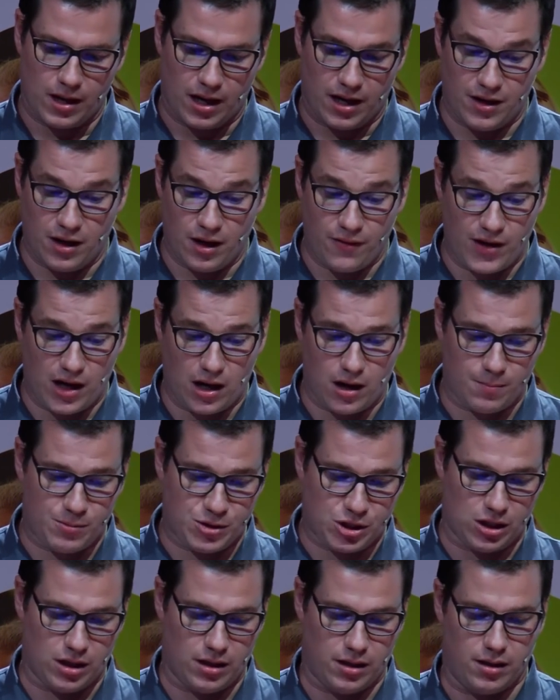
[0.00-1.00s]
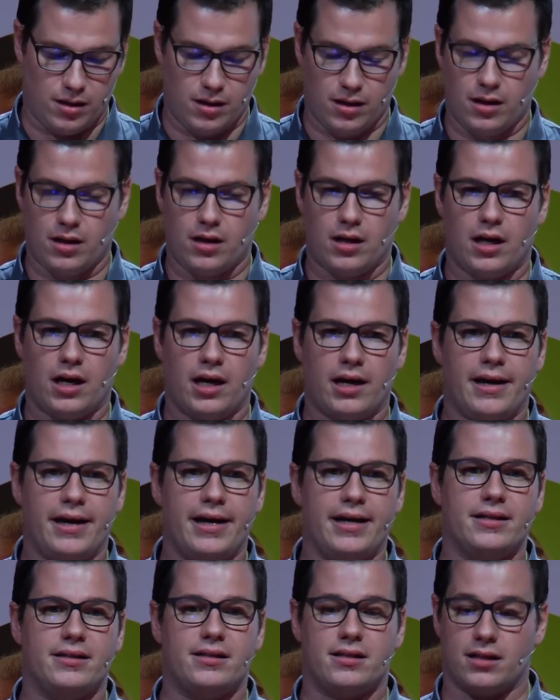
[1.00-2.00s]
Another option
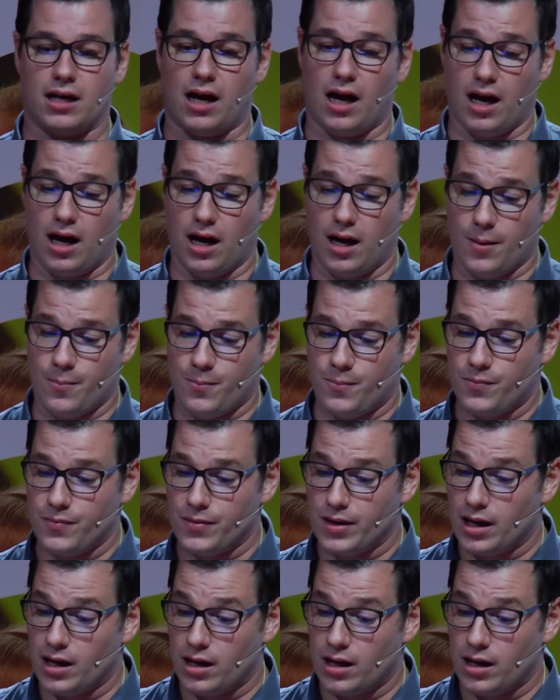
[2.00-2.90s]
is... Um,